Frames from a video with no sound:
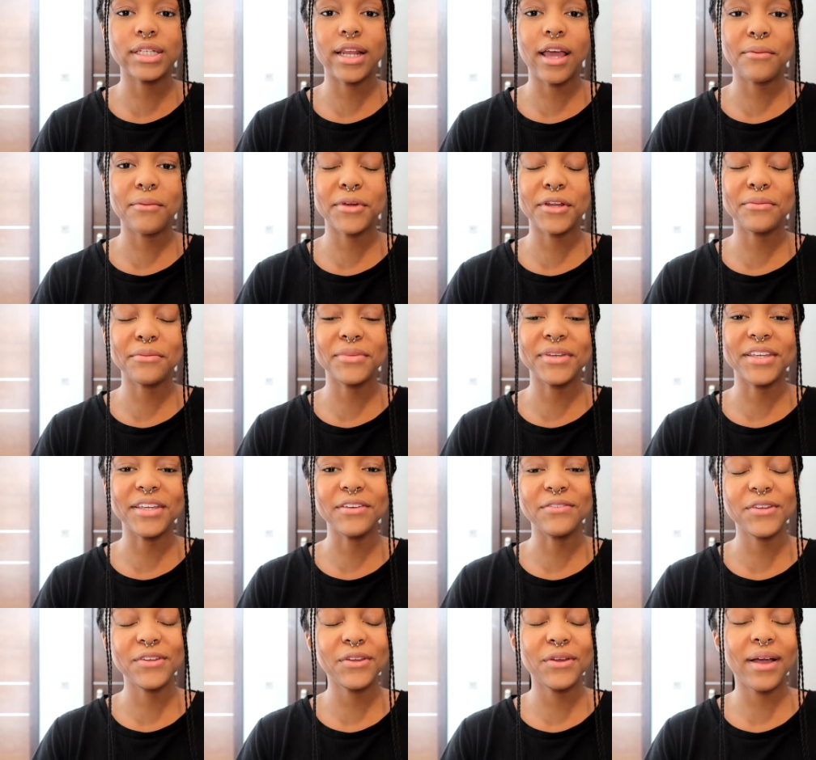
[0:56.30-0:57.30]
today I'm gonna be
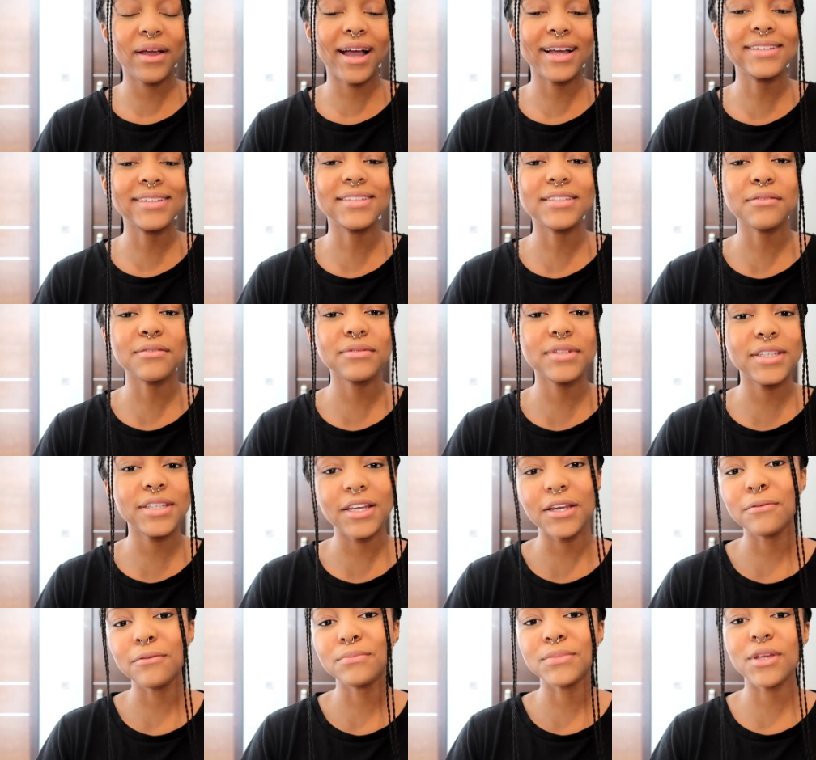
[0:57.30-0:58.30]
giving you guys some
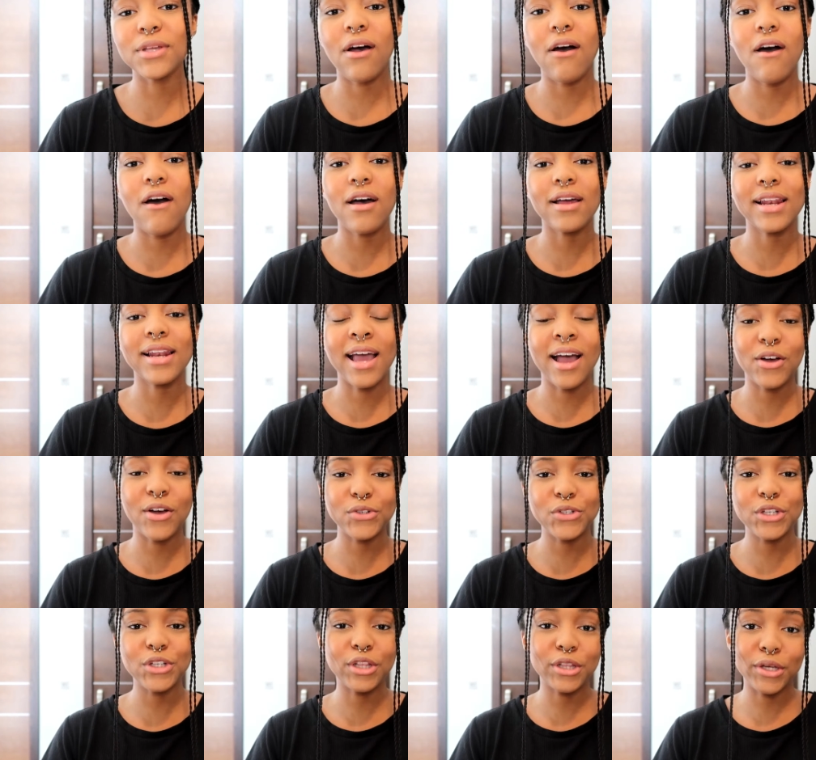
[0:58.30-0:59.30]
tips on
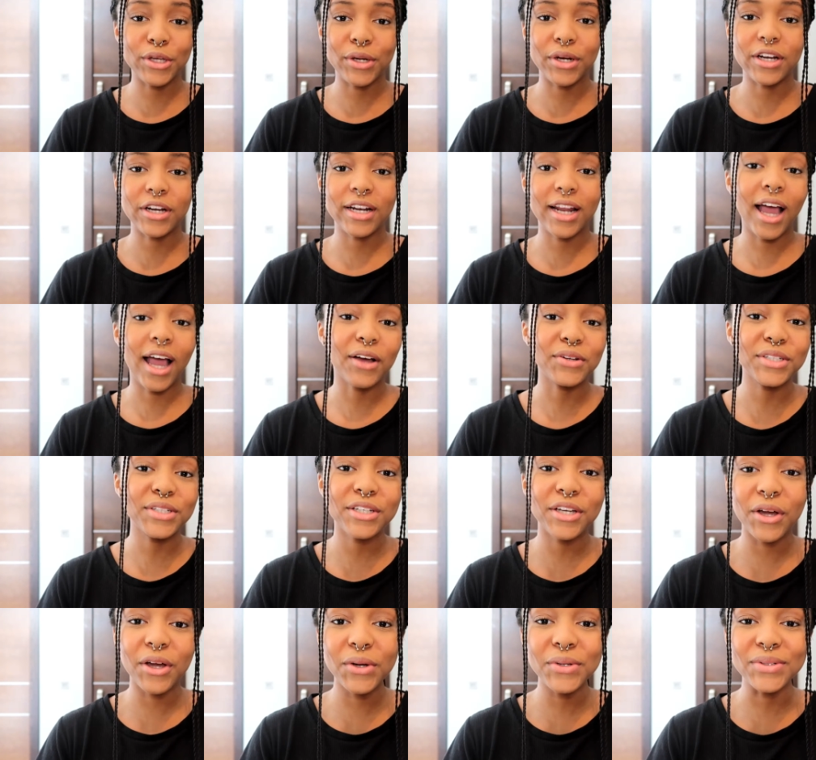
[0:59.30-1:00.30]
how to learn how
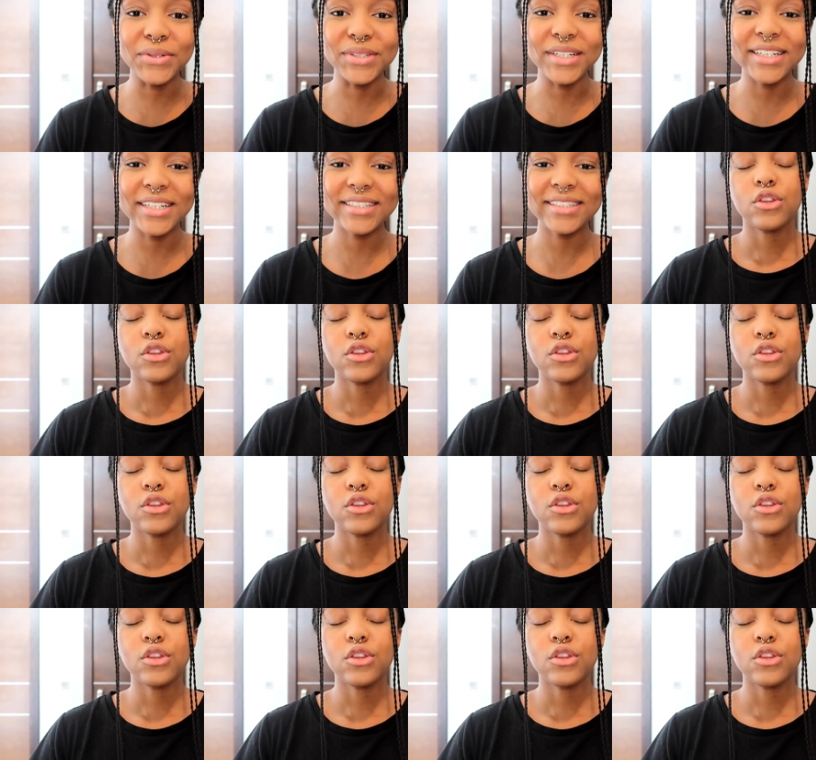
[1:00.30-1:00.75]
to code.